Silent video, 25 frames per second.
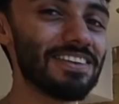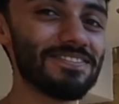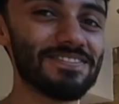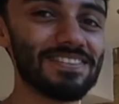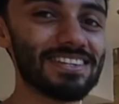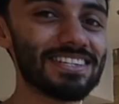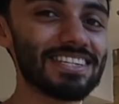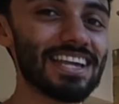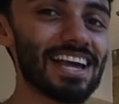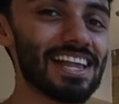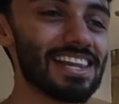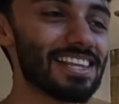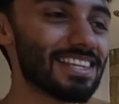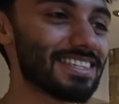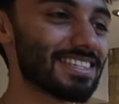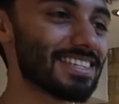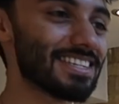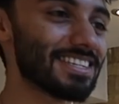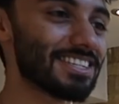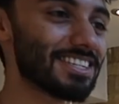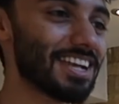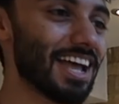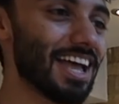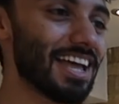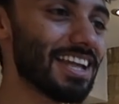even tell it's
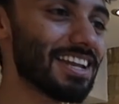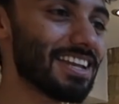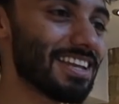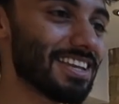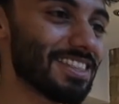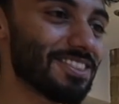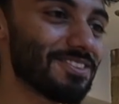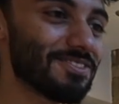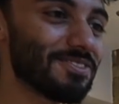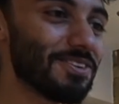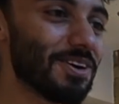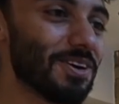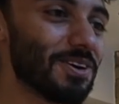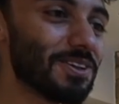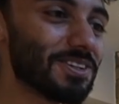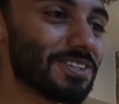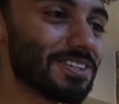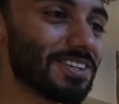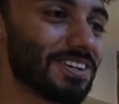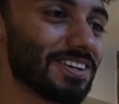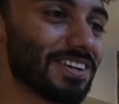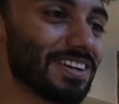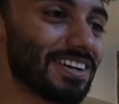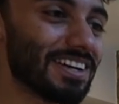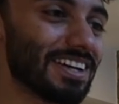in China in the
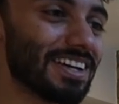photo.